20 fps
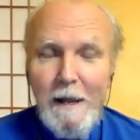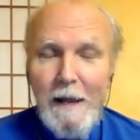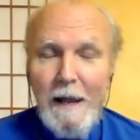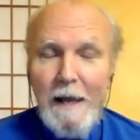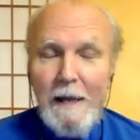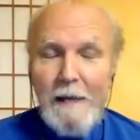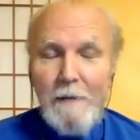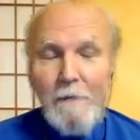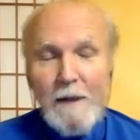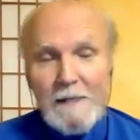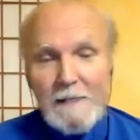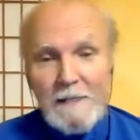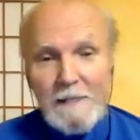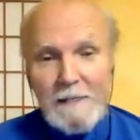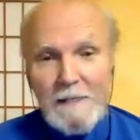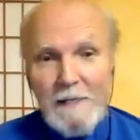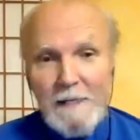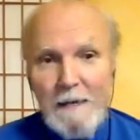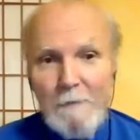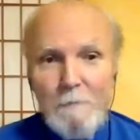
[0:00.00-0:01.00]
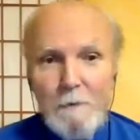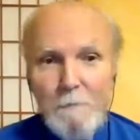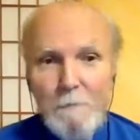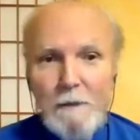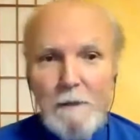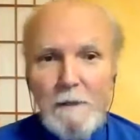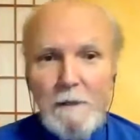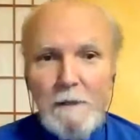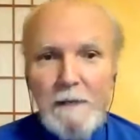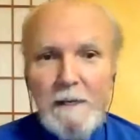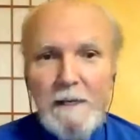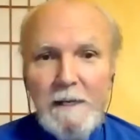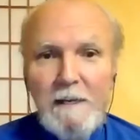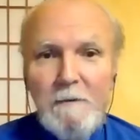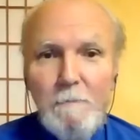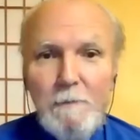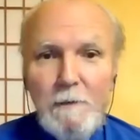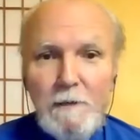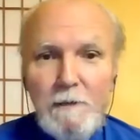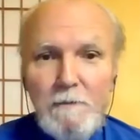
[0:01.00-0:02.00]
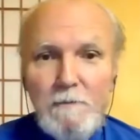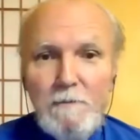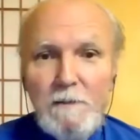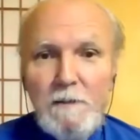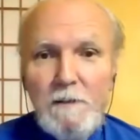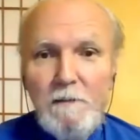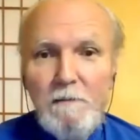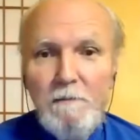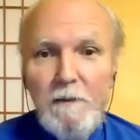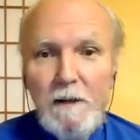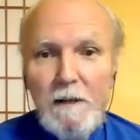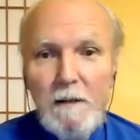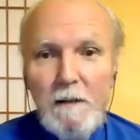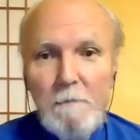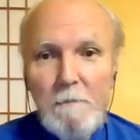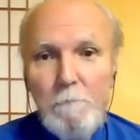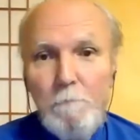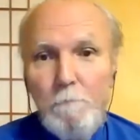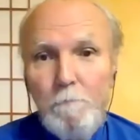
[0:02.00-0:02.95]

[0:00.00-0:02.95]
And if that same ability can be used to develop,